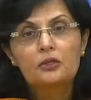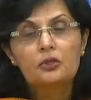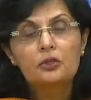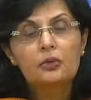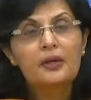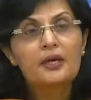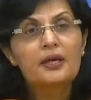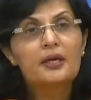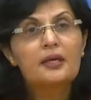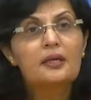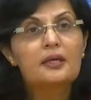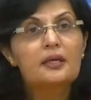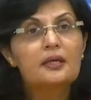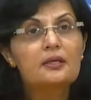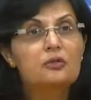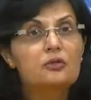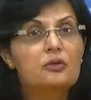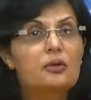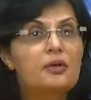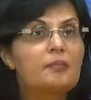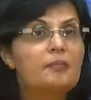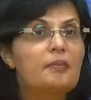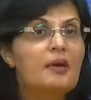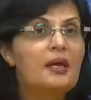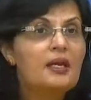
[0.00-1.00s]
So in so
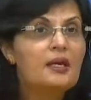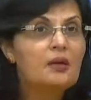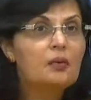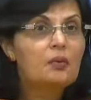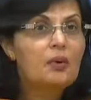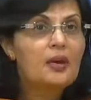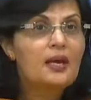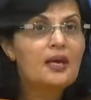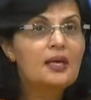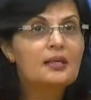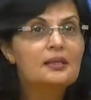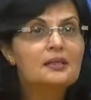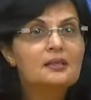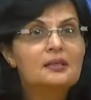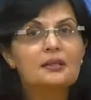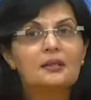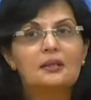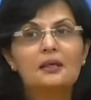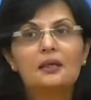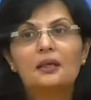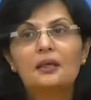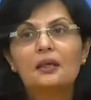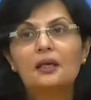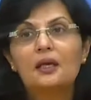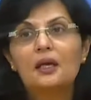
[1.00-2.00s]
in many ways,
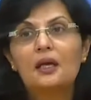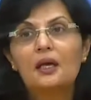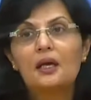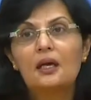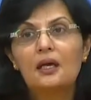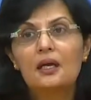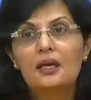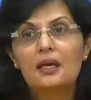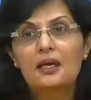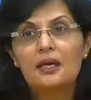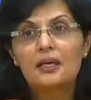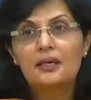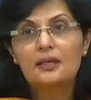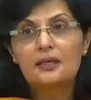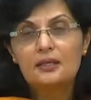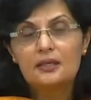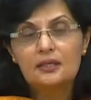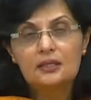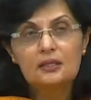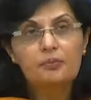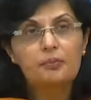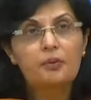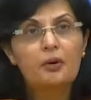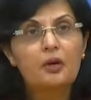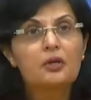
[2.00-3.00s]
uh, it
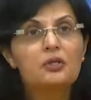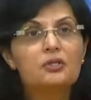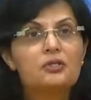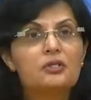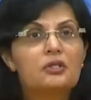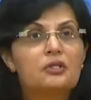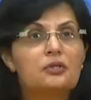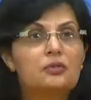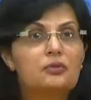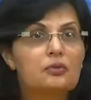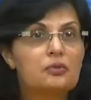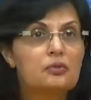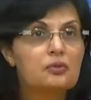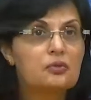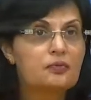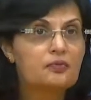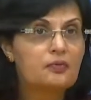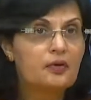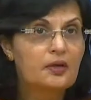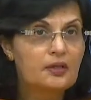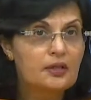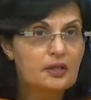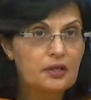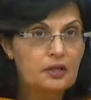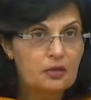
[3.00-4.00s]
is a policy tool to
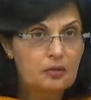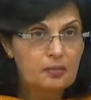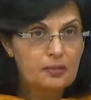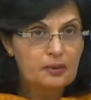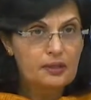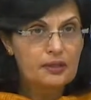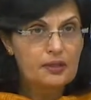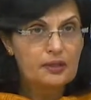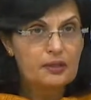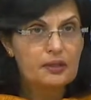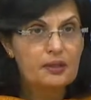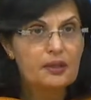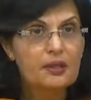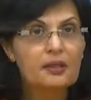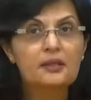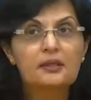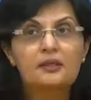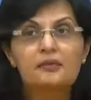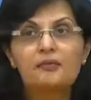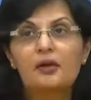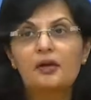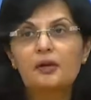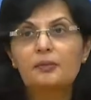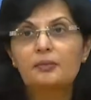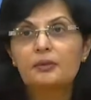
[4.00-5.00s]
further human uh,
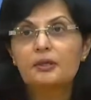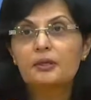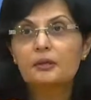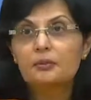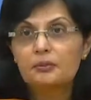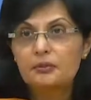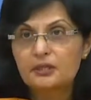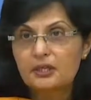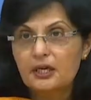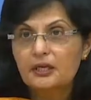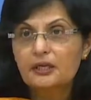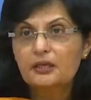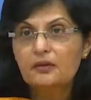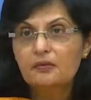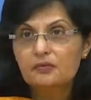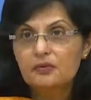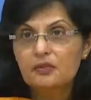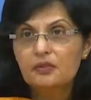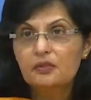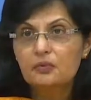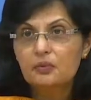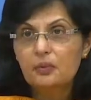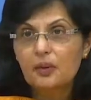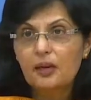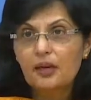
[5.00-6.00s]
development objectives
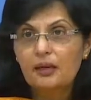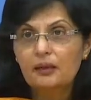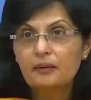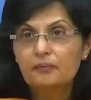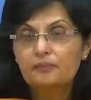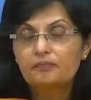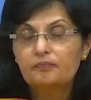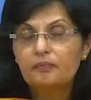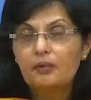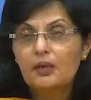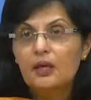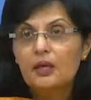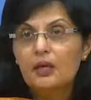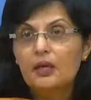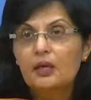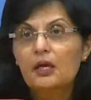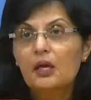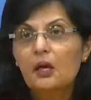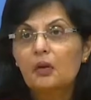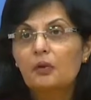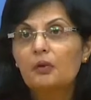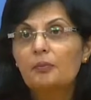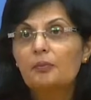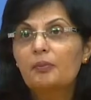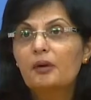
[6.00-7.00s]
as well.
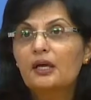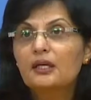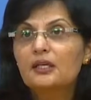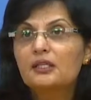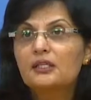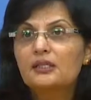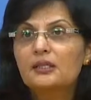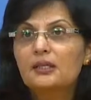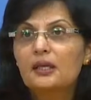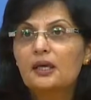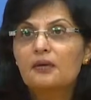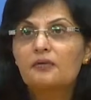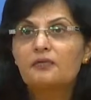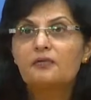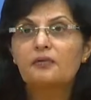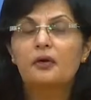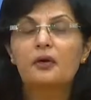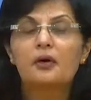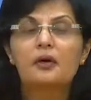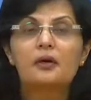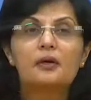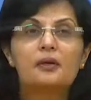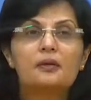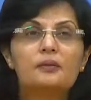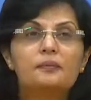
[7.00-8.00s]
Now in Pakistan,
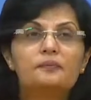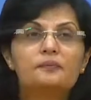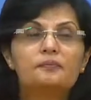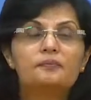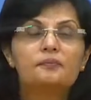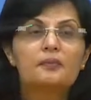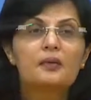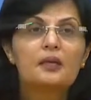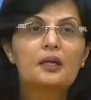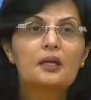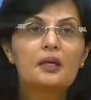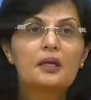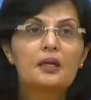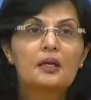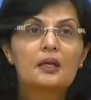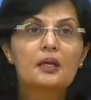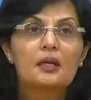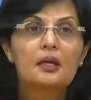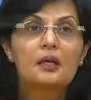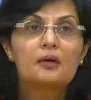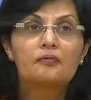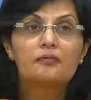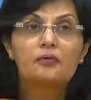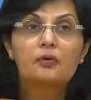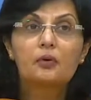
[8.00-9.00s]
for a uh,
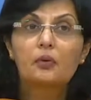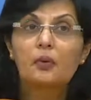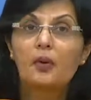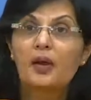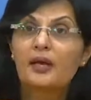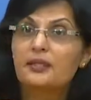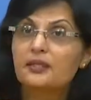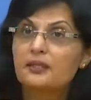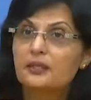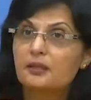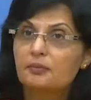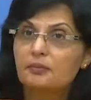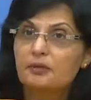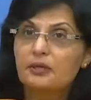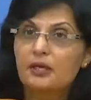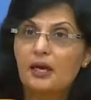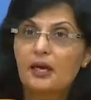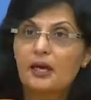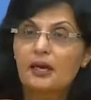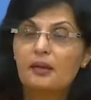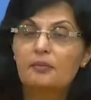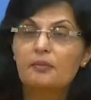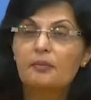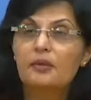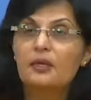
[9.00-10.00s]
uh, for quite some
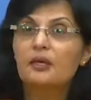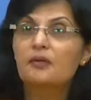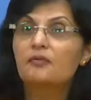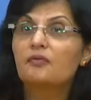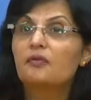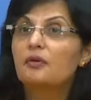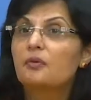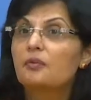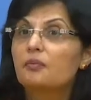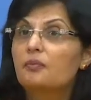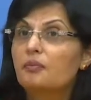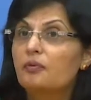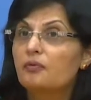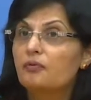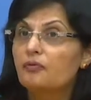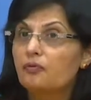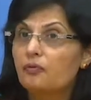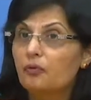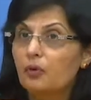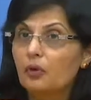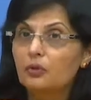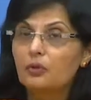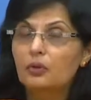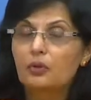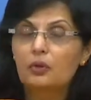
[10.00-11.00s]
time, even
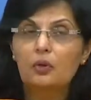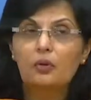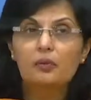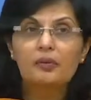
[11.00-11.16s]
before the